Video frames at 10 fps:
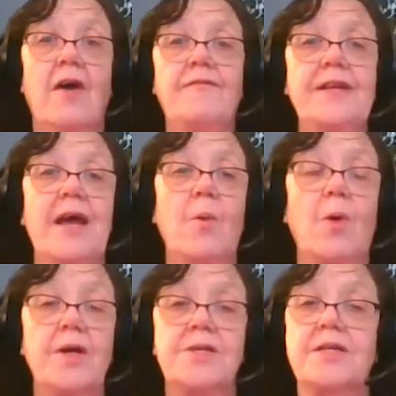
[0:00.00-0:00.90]
for
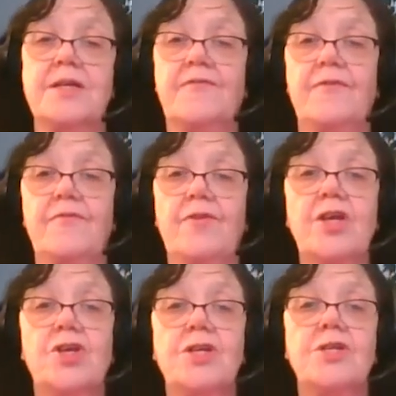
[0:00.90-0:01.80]
networks in different
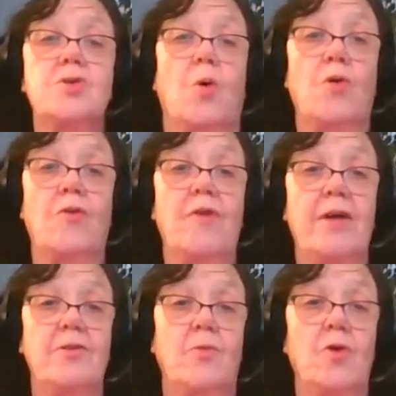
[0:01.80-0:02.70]
regions or
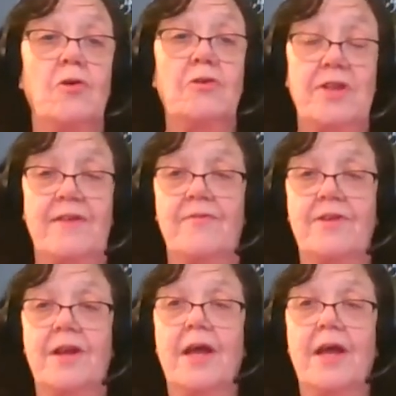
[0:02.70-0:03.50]
around the world even.